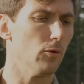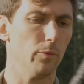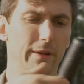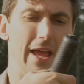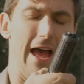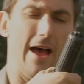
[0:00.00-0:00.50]

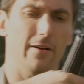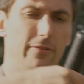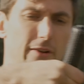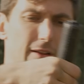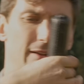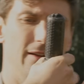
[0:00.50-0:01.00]
we
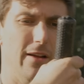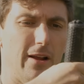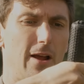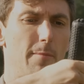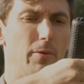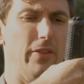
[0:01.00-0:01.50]
have a
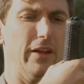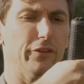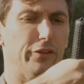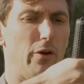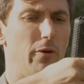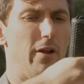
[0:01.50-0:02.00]
couple
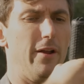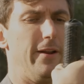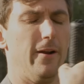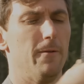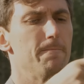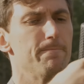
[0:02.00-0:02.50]
things going on
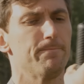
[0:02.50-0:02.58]
here.